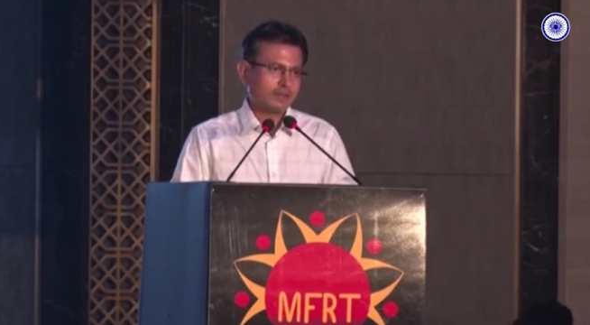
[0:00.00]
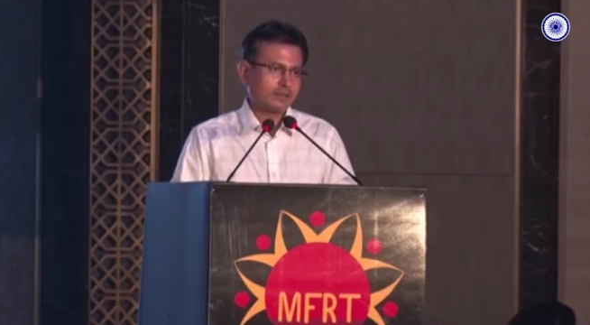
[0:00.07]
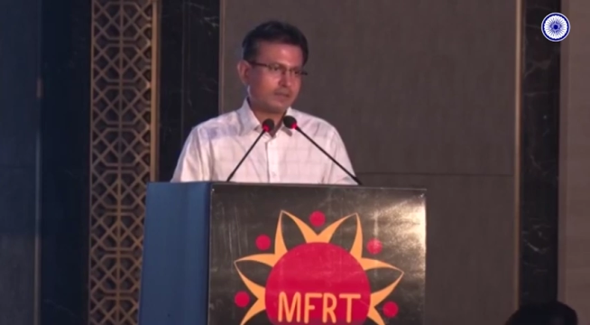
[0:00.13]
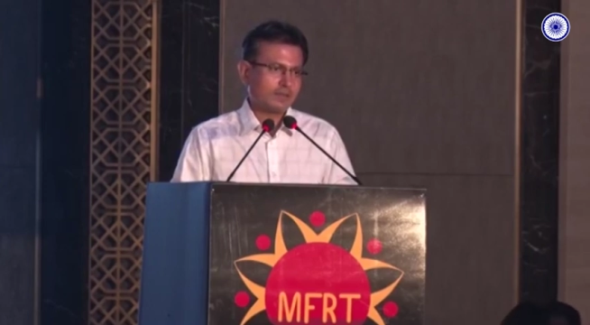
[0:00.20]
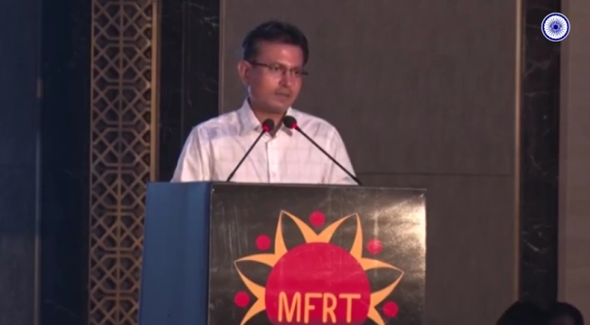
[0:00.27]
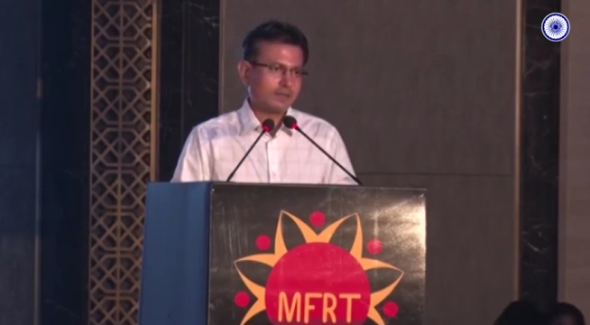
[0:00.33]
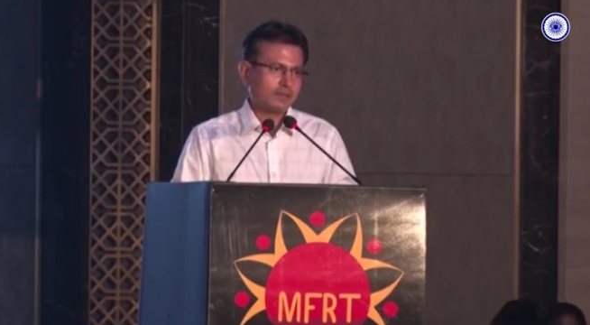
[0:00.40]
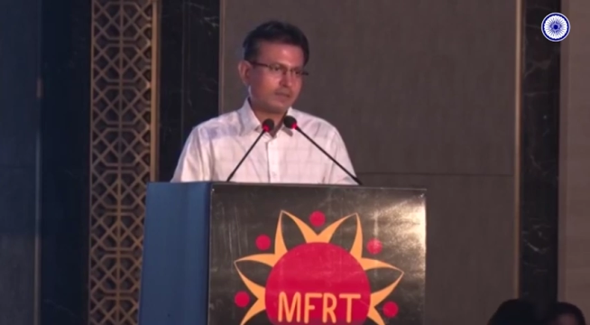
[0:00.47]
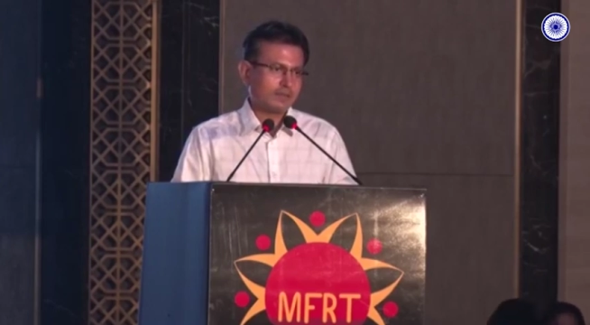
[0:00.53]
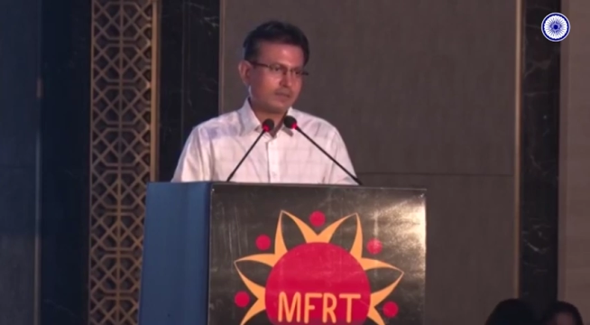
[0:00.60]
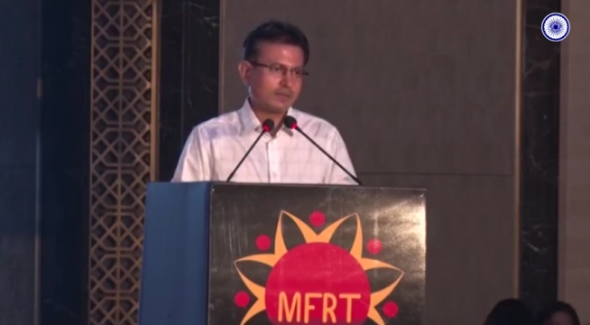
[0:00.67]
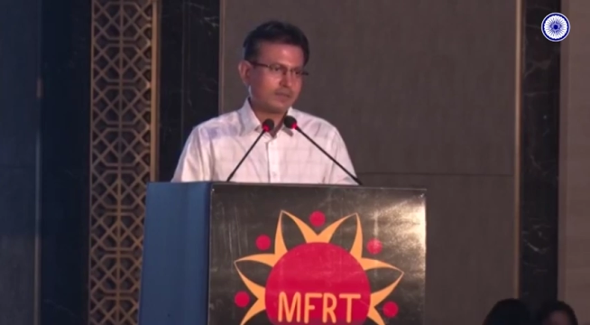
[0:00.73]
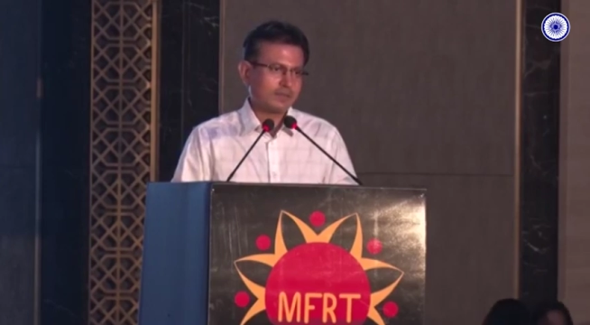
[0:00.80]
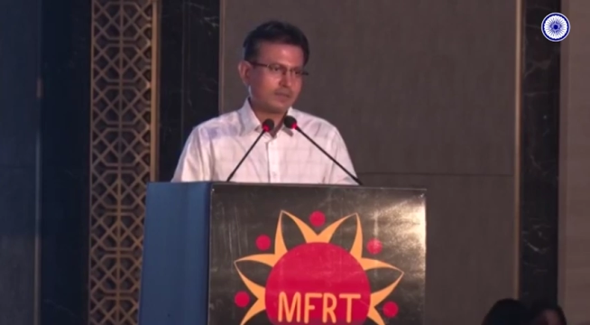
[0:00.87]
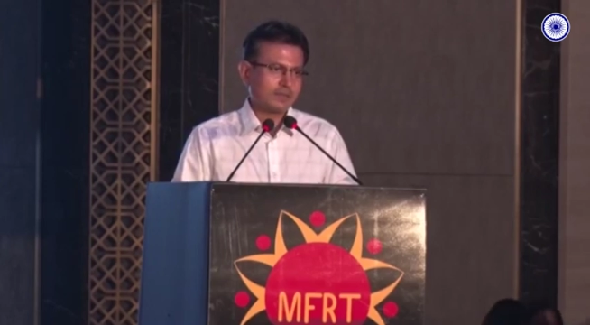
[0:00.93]

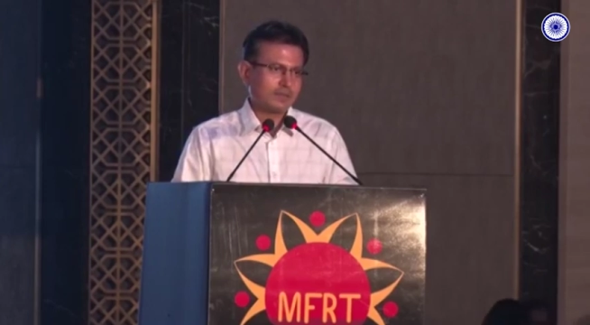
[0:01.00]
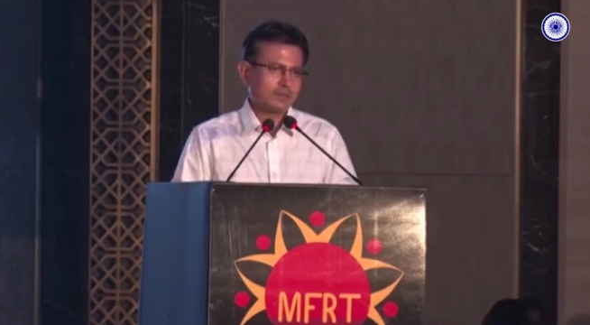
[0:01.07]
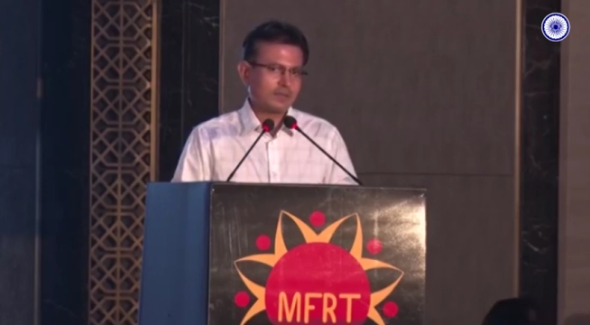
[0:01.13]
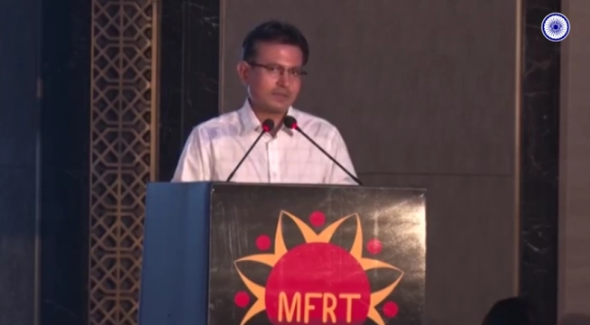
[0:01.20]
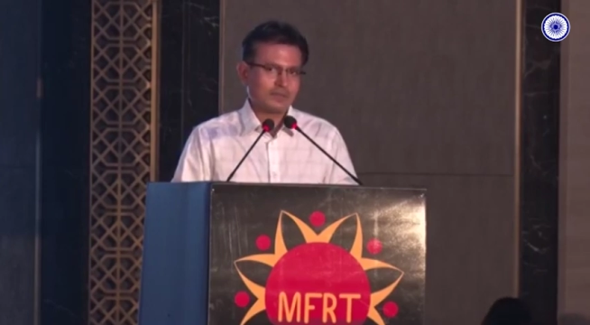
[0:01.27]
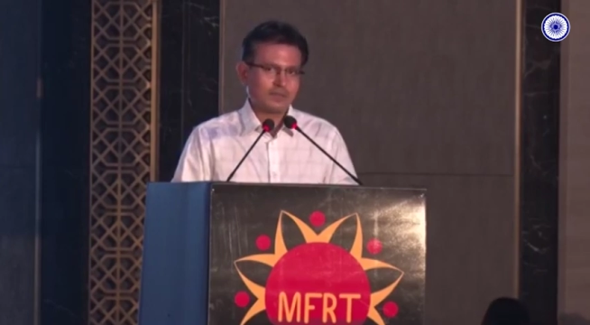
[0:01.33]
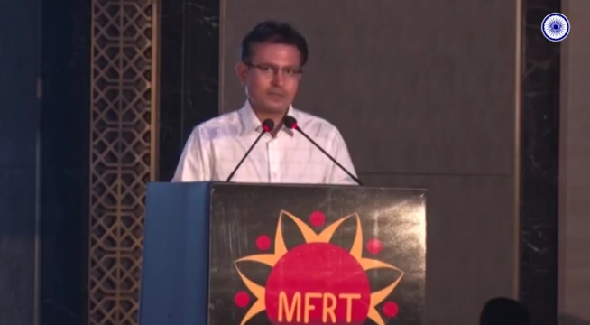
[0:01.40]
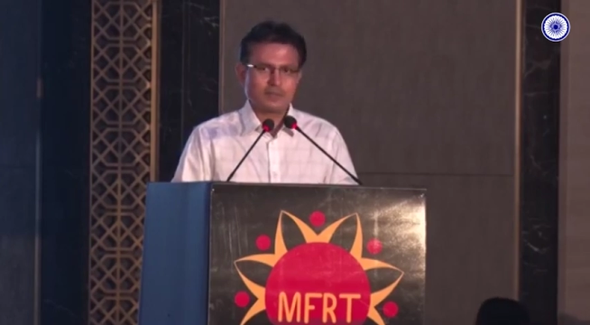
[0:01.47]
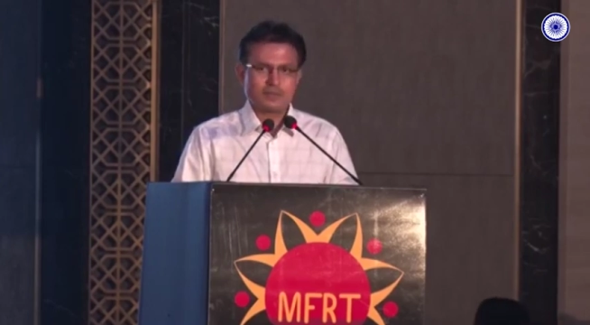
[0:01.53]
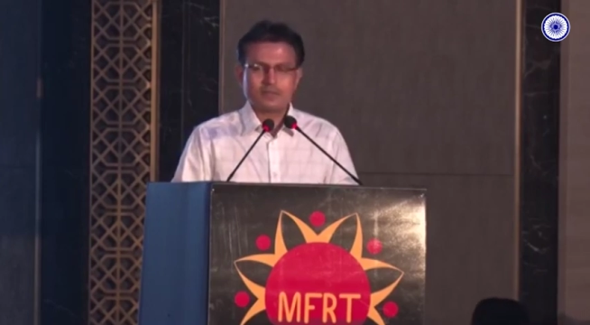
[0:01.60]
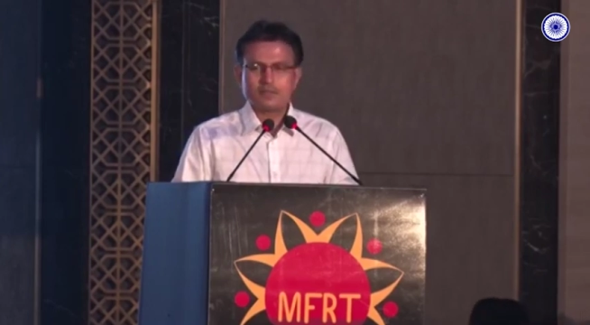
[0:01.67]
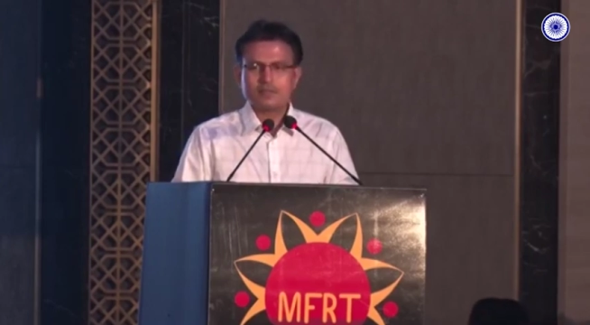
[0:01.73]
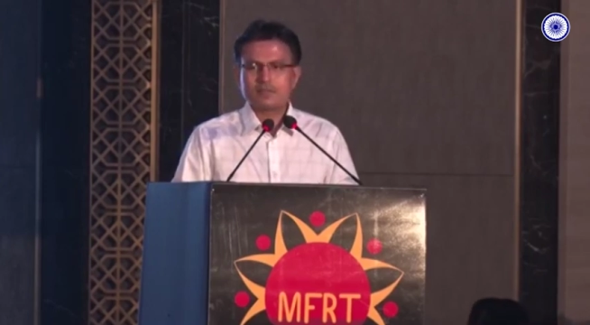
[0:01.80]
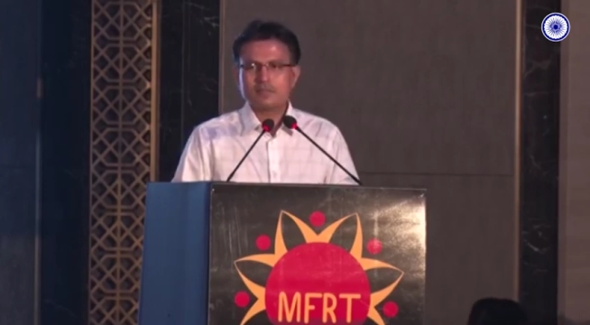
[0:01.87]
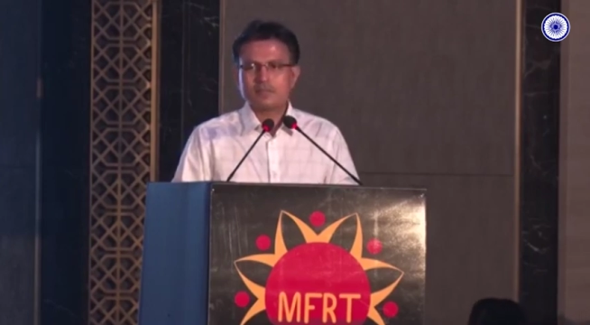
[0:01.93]

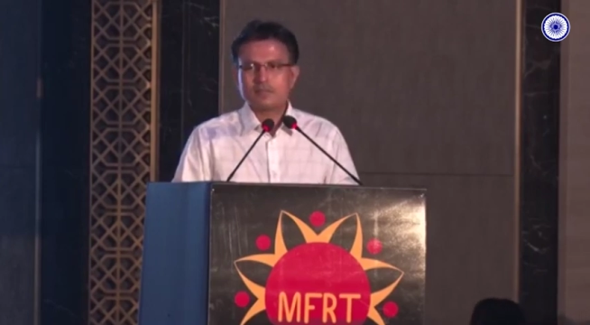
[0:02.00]
Nobody speaks.